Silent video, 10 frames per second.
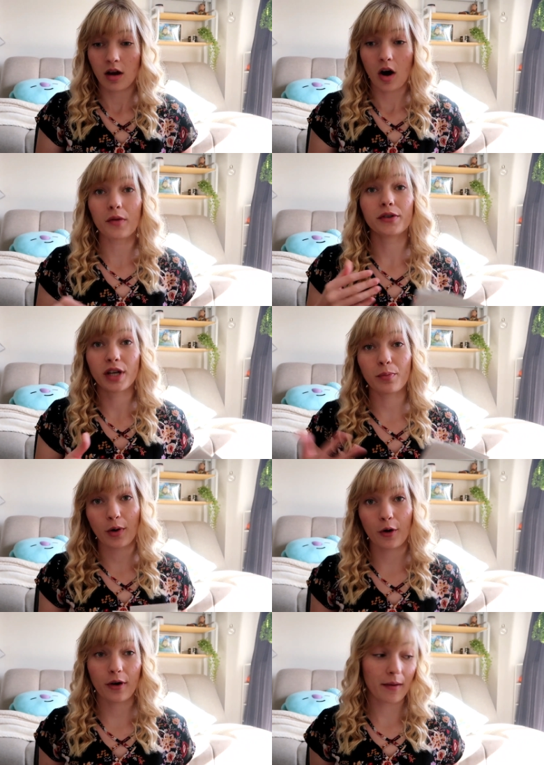on the JET
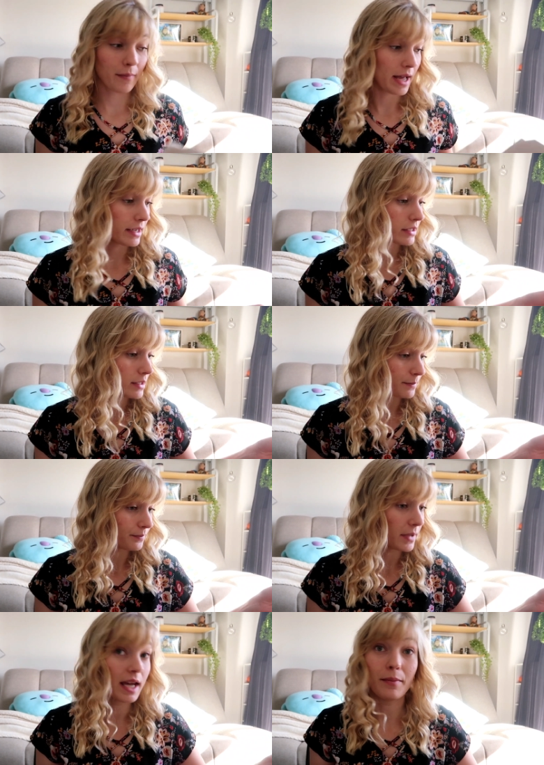program makes
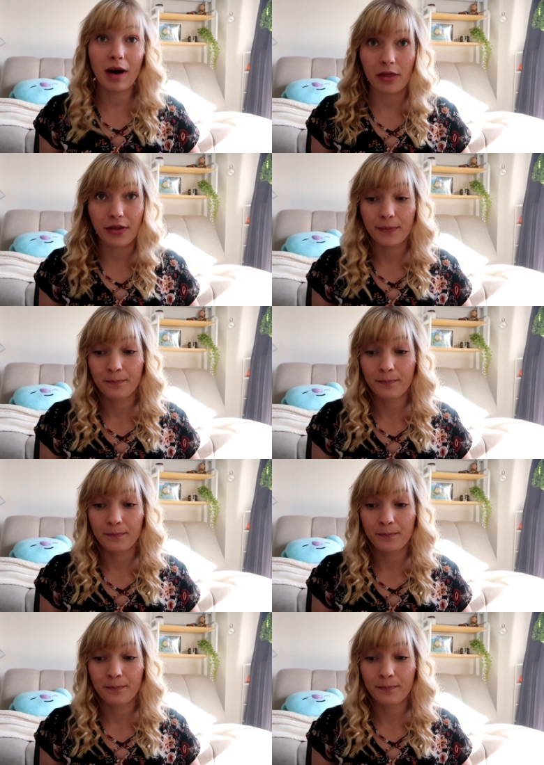in a month.